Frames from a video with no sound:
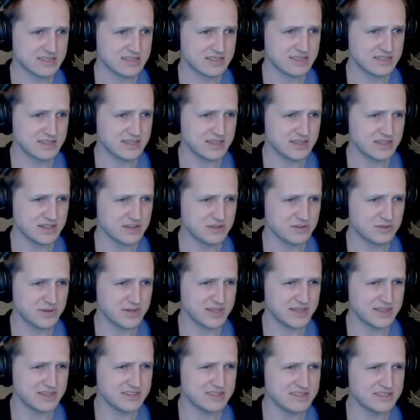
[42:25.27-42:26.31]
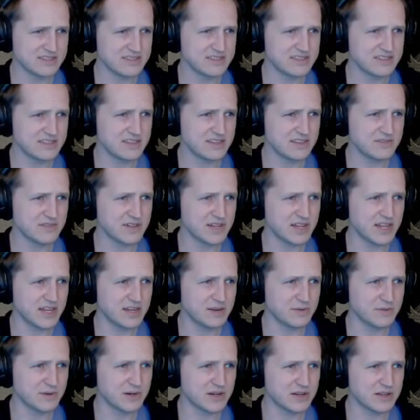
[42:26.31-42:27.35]
you know what? This isn't even
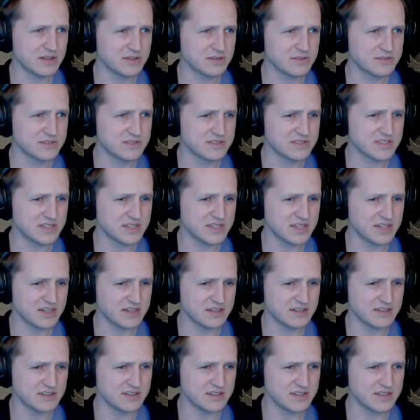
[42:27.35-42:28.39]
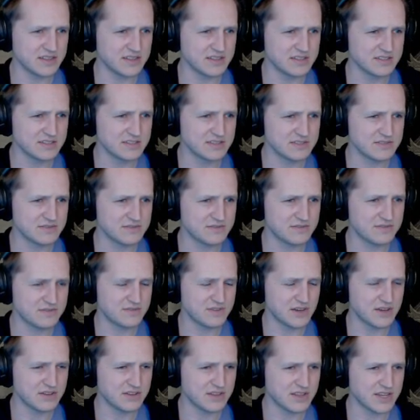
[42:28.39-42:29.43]
anywhere close to here. And this
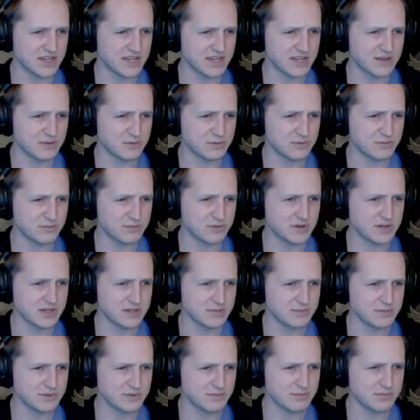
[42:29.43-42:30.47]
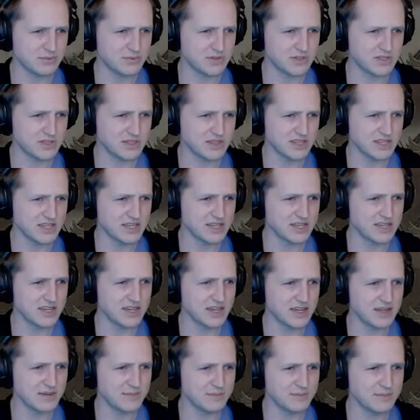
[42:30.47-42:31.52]
felt like it would probably be pretty late
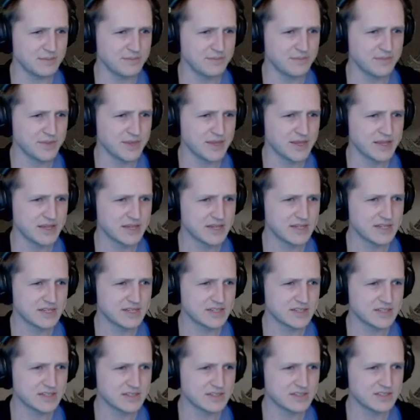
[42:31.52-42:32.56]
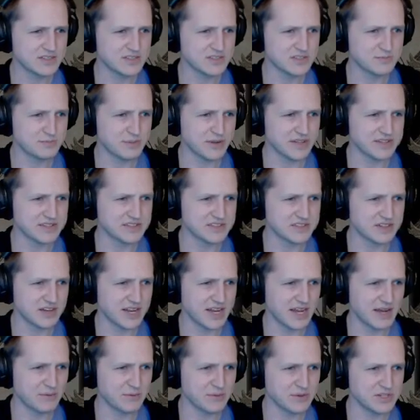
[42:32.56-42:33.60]
game, just based on
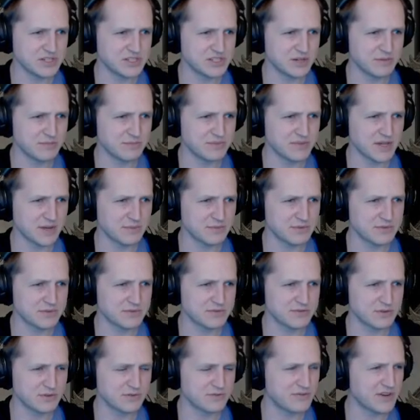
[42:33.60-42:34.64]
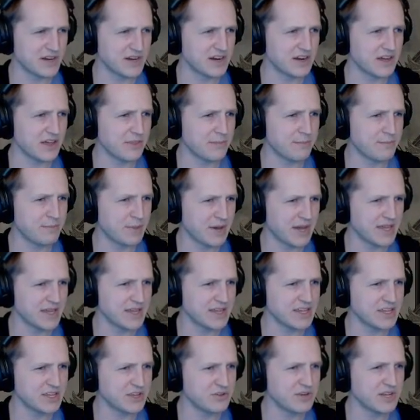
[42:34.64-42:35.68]
how we jumped up to Fort Faroth. But
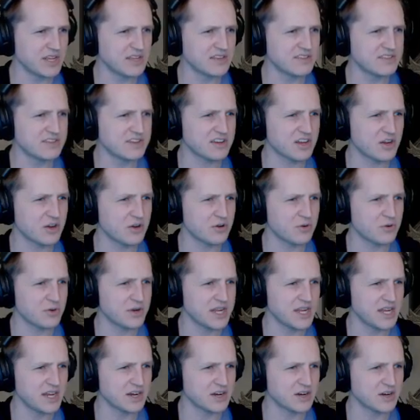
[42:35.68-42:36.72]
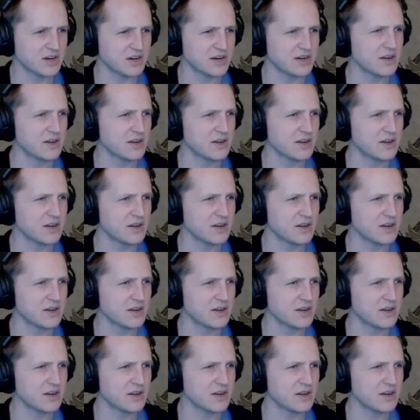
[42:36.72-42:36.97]
you need to go here